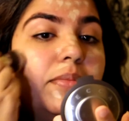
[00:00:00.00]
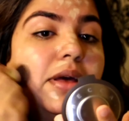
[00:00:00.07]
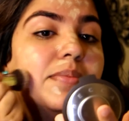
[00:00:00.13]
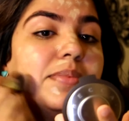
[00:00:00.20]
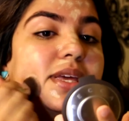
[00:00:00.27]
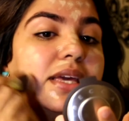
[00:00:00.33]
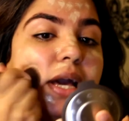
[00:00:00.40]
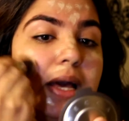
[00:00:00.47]

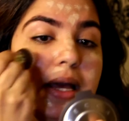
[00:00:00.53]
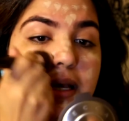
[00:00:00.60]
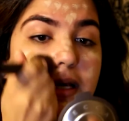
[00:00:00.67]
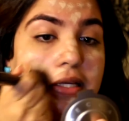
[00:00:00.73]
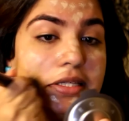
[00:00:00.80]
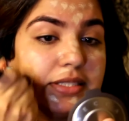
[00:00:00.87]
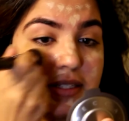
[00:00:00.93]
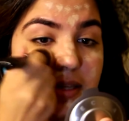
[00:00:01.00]

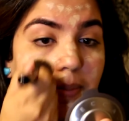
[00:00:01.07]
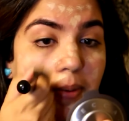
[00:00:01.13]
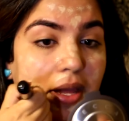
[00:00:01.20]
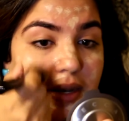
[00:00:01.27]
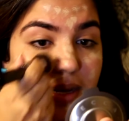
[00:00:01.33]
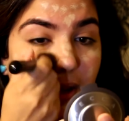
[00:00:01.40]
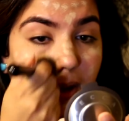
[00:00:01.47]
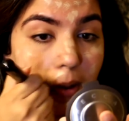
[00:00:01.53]
because
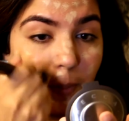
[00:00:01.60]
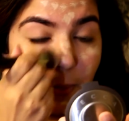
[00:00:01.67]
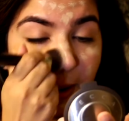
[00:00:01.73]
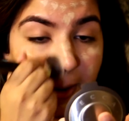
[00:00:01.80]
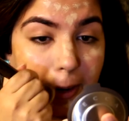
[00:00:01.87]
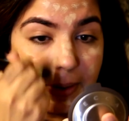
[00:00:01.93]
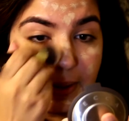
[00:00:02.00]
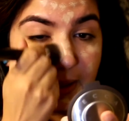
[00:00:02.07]
depending on
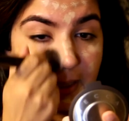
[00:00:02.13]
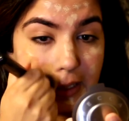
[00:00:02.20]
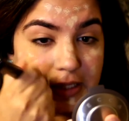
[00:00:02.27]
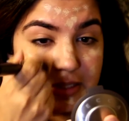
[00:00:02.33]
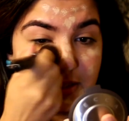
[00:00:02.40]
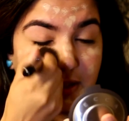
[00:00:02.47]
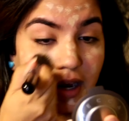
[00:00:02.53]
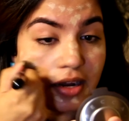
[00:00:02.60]
what your
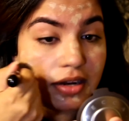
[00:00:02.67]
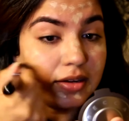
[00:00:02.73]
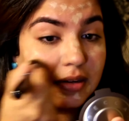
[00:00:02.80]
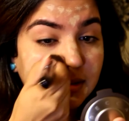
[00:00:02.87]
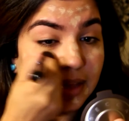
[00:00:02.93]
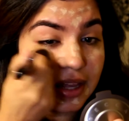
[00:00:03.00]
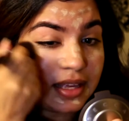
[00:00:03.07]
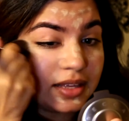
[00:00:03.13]
needs are,
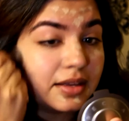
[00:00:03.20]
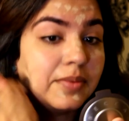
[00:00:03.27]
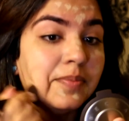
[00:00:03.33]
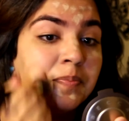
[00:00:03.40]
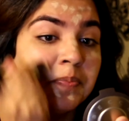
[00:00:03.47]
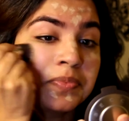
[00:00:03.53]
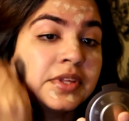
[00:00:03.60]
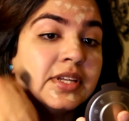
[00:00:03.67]
like
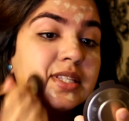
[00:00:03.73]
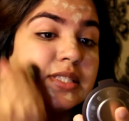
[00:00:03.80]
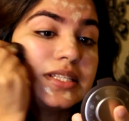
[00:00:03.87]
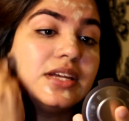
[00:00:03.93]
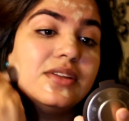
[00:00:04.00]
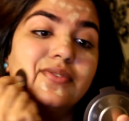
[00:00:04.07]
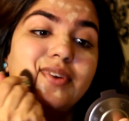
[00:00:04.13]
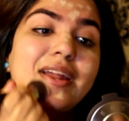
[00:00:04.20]

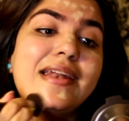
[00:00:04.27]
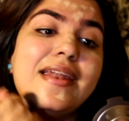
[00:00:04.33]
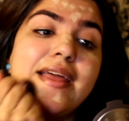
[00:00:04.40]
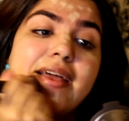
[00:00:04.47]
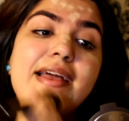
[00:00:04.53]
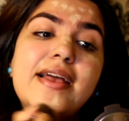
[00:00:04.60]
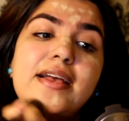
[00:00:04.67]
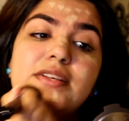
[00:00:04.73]
skin
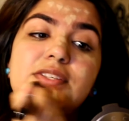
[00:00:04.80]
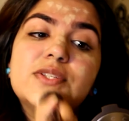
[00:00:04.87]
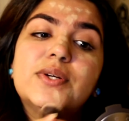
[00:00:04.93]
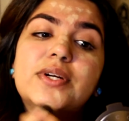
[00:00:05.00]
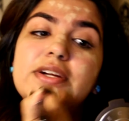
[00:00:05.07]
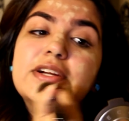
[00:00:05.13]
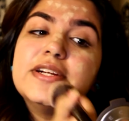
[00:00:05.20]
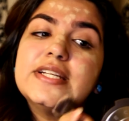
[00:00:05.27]
redness
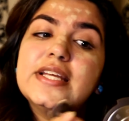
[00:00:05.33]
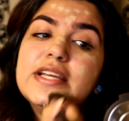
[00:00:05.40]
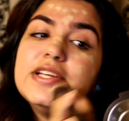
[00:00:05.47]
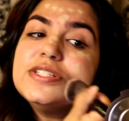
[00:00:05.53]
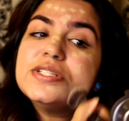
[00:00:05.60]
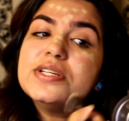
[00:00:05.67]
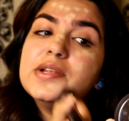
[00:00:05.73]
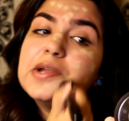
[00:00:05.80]
or
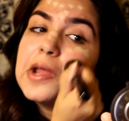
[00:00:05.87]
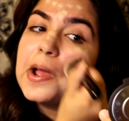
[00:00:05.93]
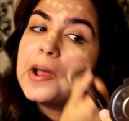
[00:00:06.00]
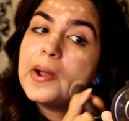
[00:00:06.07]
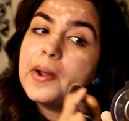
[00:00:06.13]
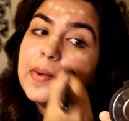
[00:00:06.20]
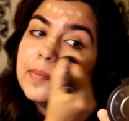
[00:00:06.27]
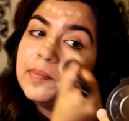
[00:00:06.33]
irritation,
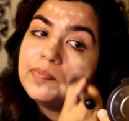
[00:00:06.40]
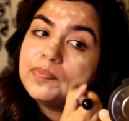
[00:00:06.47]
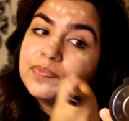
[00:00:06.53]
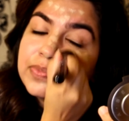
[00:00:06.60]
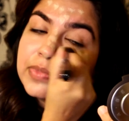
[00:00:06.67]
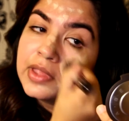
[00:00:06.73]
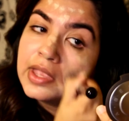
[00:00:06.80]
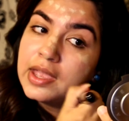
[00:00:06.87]

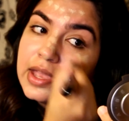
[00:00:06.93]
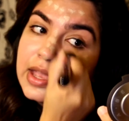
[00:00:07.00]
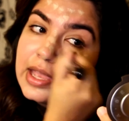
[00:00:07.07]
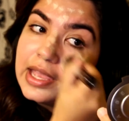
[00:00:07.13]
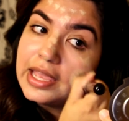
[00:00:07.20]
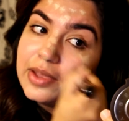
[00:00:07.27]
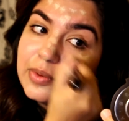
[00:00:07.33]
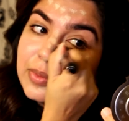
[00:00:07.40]

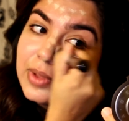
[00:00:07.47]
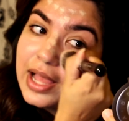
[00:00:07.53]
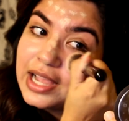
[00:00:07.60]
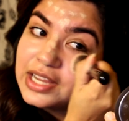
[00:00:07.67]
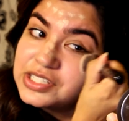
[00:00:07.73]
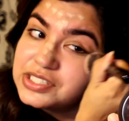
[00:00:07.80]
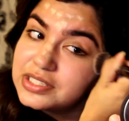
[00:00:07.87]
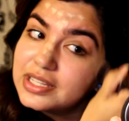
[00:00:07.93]
it will
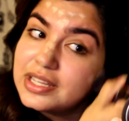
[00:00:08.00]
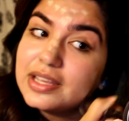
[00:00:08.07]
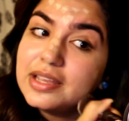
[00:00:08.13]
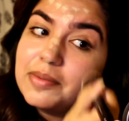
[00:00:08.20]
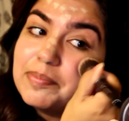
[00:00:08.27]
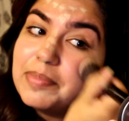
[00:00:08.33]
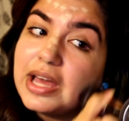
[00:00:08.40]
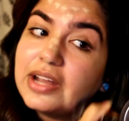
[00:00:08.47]
actually
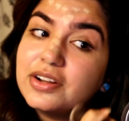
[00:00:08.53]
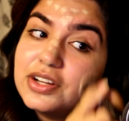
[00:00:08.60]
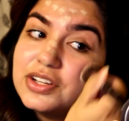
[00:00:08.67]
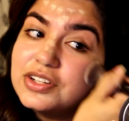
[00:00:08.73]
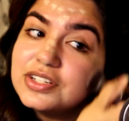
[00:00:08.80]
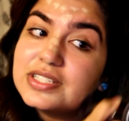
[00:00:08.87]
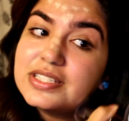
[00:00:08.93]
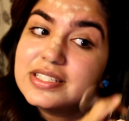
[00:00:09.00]
better
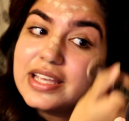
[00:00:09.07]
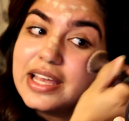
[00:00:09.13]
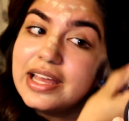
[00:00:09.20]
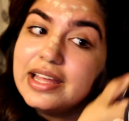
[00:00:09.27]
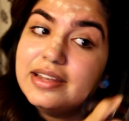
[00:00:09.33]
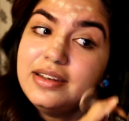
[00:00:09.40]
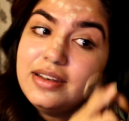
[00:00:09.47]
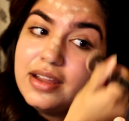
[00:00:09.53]
your
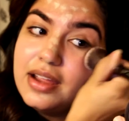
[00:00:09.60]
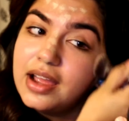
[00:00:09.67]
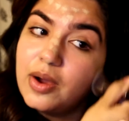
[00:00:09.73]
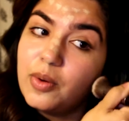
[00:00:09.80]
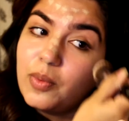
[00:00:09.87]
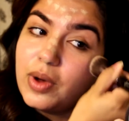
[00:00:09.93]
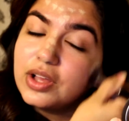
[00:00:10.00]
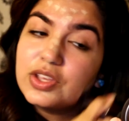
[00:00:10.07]
skin
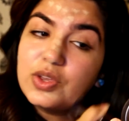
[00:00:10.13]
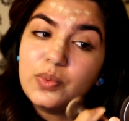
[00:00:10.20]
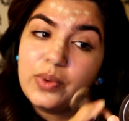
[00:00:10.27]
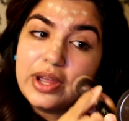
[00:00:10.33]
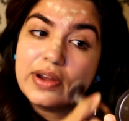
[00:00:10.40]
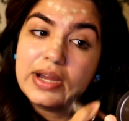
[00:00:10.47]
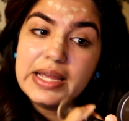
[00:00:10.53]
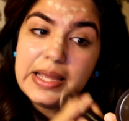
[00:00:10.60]
while you
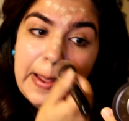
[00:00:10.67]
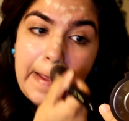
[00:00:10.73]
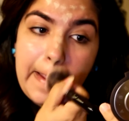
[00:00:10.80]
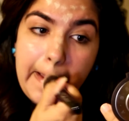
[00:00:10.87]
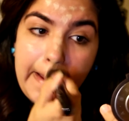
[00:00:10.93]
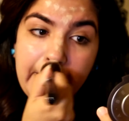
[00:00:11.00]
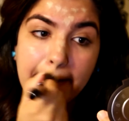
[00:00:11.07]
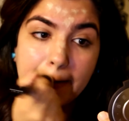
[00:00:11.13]
wear it,
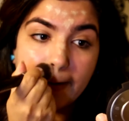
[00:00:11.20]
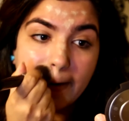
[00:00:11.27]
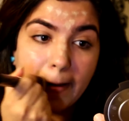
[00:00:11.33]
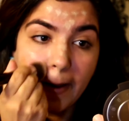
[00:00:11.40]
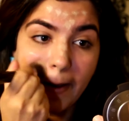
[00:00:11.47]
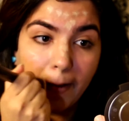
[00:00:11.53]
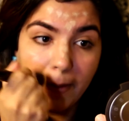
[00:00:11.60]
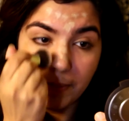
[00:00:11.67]
and
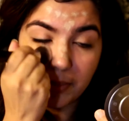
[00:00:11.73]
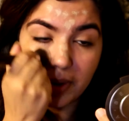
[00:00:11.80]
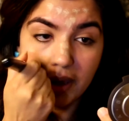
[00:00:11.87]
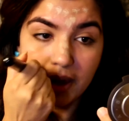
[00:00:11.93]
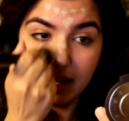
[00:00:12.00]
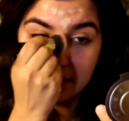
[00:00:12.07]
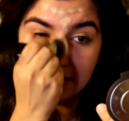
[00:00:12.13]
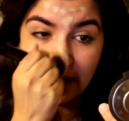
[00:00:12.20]

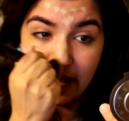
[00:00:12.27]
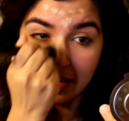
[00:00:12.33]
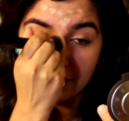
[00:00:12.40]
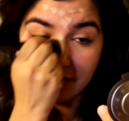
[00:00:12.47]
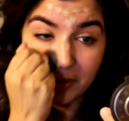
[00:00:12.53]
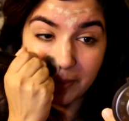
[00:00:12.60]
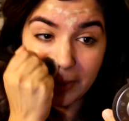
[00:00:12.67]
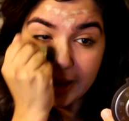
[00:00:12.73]
a lot of
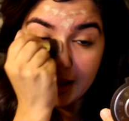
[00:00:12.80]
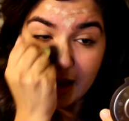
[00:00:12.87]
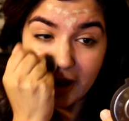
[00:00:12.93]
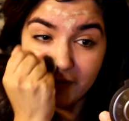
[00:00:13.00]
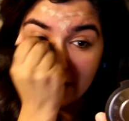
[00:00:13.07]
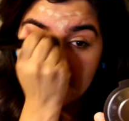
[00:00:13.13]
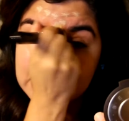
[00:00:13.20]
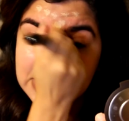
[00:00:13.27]
them might
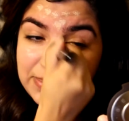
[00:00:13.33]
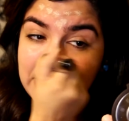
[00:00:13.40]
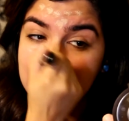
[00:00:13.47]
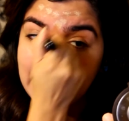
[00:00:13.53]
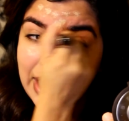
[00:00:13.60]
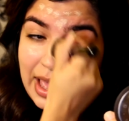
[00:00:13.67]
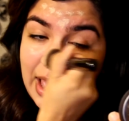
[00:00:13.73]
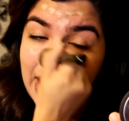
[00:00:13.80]
have
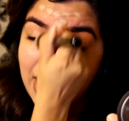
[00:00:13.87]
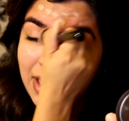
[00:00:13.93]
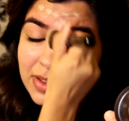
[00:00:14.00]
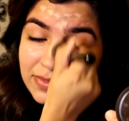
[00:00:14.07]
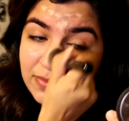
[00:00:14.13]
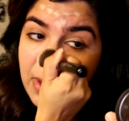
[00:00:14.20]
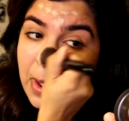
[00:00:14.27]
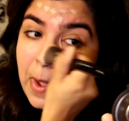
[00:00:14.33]
SPF